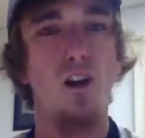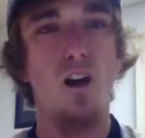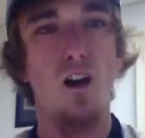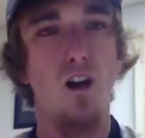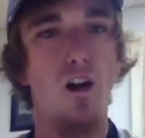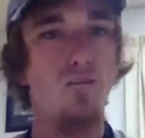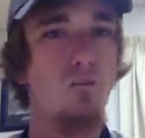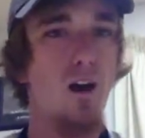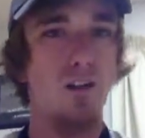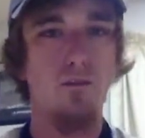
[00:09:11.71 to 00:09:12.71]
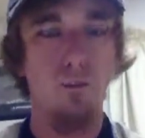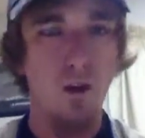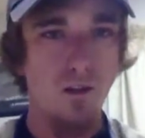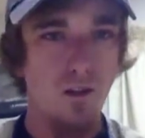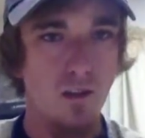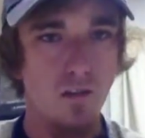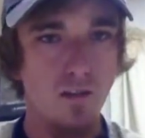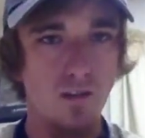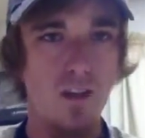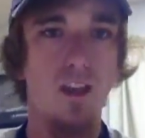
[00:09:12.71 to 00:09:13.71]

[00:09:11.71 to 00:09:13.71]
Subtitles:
everybody for watching this,